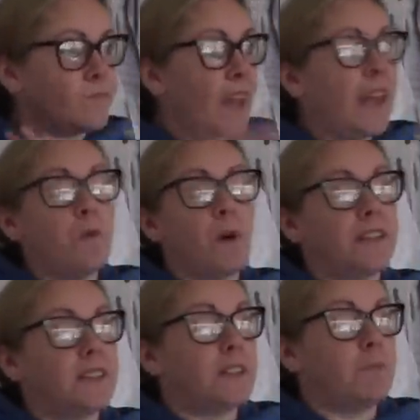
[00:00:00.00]
He
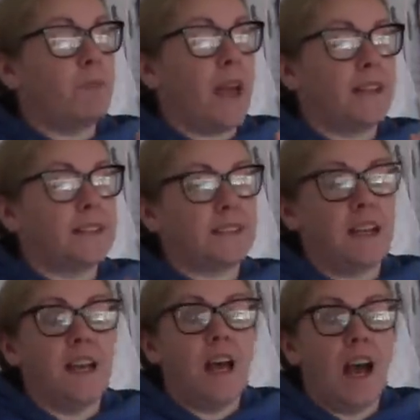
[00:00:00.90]
wanted some bits,
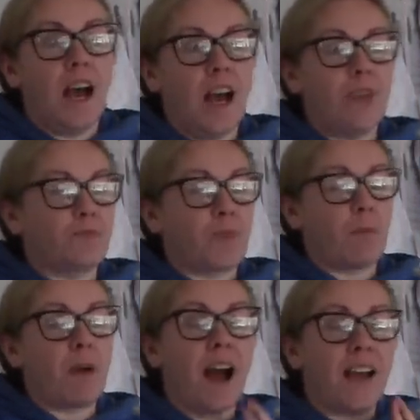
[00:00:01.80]

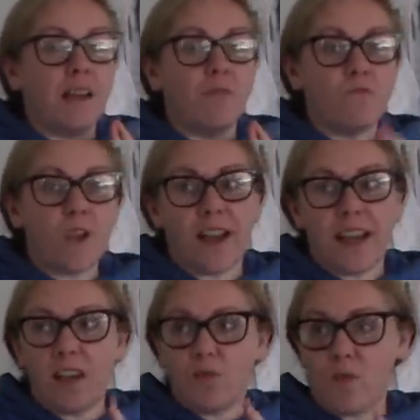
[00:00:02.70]
but I am
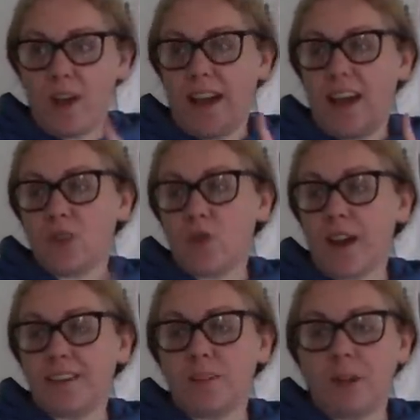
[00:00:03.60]
really, really
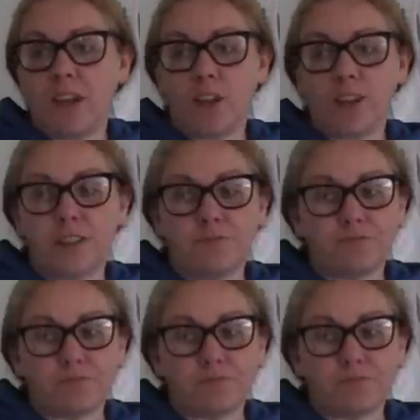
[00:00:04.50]
trying to be good.